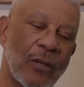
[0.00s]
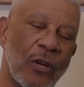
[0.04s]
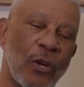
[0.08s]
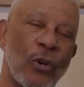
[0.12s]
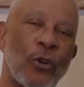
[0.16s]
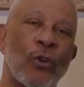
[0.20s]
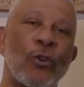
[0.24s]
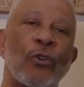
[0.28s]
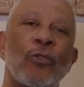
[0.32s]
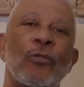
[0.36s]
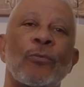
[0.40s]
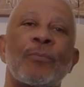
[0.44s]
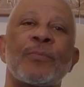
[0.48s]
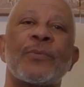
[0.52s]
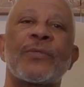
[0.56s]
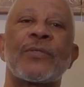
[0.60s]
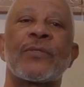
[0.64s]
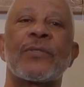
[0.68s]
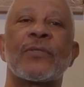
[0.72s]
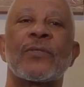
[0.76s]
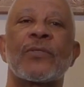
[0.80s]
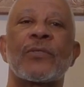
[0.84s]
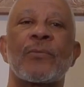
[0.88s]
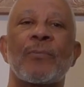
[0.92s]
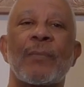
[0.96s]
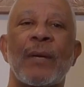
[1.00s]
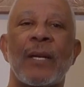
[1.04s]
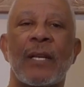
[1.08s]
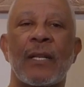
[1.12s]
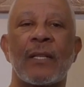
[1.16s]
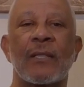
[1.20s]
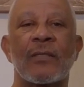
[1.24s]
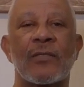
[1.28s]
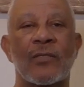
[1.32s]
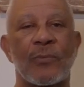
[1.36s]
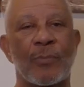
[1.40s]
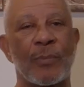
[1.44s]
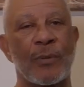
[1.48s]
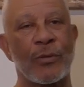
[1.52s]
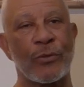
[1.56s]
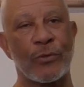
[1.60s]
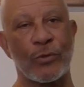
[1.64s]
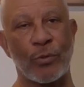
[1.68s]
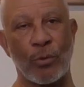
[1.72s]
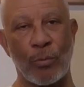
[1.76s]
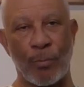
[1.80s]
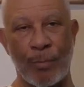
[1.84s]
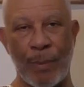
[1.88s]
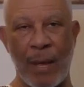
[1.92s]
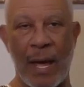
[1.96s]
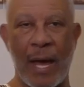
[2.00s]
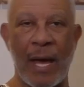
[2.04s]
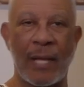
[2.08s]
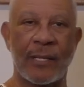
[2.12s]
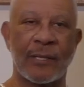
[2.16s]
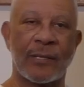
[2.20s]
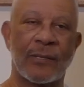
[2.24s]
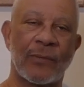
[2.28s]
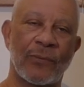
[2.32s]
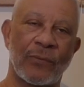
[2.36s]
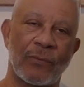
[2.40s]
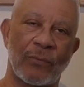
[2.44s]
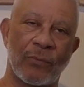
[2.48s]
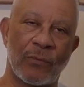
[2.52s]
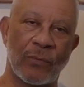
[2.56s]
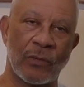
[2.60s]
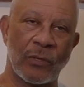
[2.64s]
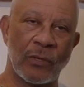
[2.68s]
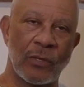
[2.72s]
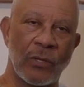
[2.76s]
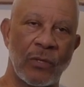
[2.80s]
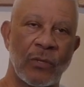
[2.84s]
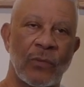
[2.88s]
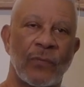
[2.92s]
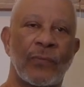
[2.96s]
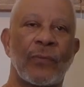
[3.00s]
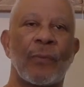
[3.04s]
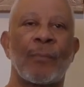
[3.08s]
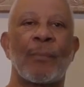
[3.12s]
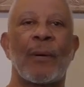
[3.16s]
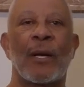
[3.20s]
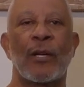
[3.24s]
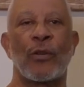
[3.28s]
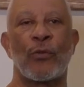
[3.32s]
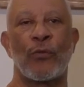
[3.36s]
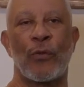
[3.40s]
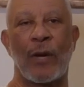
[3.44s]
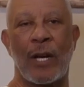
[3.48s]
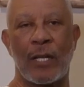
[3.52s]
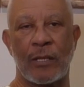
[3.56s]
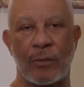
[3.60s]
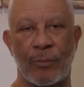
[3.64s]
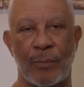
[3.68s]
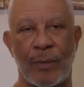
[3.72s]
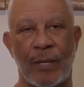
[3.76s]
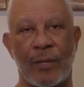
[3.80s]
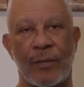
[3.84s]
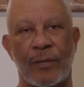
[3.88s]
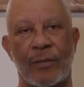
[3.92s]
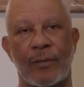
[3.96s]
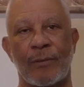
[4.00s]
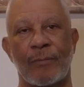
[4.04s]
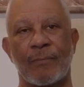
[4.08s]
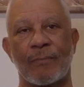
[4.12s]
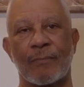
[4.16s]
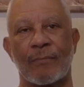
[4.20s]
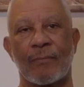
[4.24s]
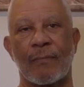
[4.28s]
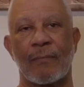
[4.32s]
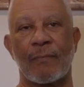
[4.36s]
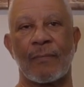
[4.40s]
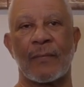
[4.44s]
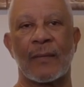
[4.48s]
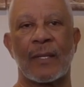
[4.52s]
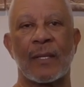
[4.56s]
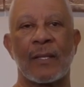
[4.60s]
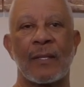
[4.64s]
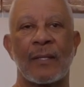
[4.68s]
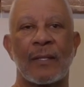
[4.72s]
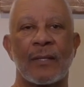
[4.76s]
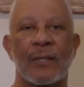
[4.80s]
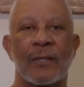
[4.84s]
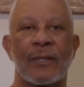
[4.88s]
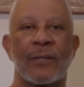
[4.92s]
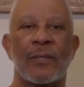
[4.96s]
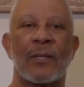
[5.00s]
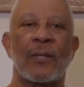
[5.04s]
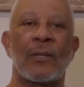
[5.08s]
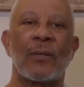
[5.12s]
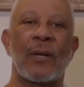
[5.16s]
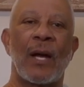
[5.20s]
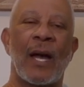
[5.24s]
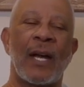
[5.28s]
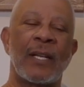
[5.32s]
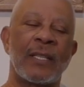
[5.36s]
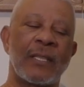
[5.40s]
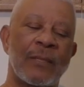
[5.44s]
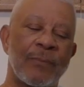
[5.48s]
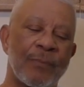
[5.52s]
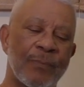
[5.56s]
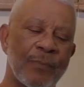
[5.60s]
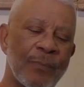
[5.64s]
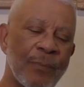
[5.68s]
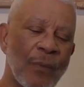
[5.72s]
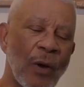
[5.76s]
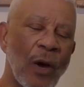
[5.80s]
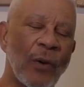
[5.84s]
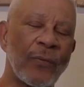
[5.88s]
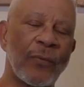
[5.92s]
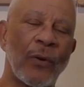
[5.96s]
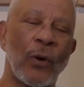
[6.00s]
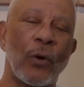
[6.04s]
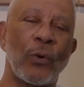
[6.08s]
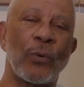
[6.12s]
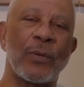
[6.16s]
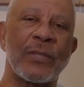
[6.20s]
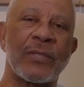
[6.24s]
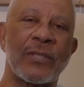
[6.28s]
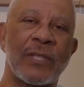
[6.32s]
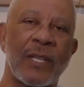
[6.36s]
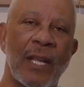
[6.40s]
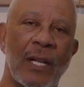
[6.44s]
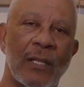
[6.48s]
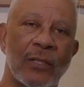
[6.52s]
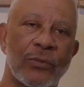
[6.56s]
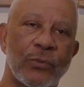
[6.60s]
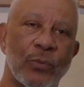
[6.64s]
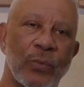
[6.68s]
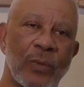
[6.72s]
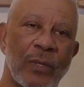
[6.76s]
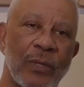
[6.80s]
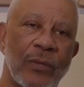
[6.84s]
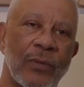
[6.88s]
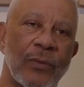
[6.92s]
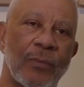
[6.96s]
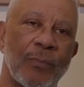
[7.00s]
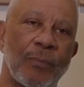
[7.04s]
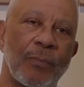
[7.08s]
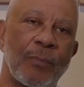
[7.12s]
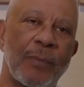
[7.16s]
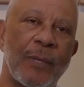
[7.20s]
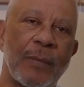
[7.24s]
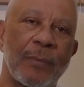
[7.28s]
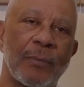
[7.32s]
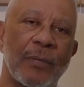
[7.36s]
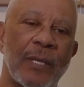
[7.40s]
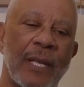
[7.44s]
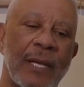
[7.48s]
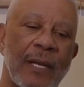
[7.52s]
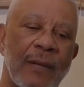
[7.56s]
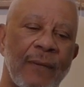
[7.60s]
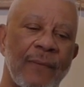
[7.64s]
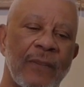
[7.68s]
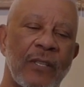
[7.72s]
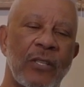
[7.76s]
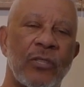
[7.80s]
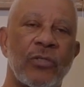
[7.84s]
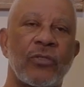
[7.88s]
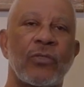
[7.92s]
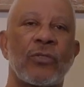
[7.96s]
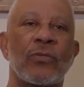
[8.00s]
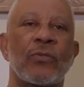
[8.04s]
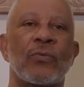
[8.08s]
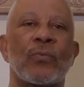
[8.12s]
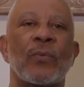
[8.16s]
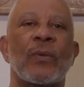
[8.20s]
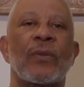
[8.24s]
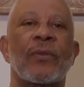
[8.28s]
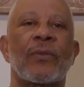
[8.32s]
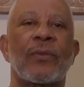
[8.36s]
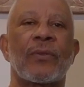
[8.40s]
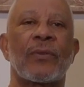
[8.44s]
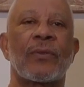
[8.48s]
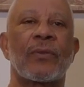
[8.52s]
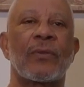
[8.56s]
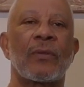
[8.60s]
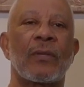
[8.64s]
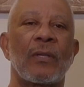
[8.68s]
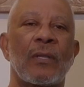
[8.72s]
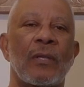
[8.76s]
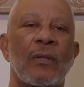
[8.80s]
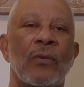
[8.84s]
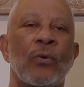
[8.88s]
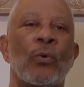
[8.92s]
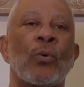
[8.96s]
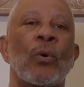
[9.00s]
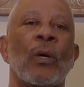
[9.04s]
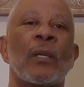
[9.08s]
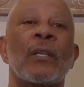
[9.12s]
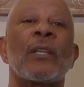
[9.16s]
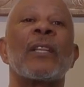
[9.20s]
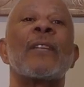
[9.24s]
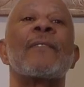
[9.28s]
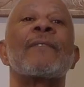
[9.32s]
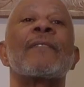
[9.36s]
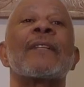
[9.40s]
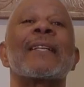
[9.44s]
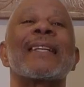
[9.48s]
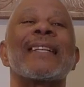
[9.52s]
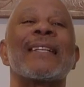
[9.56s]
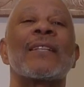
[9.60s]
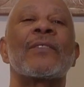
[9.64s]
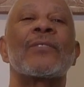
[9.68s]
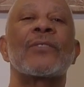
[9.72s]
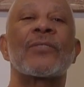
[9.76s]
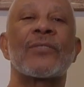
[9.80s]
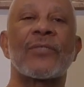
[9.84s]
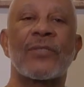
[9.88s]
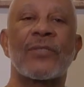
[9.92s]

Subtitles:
herbs to make spiritual baths from my grandmother. So I've always dealt with people that have issues with who are living in the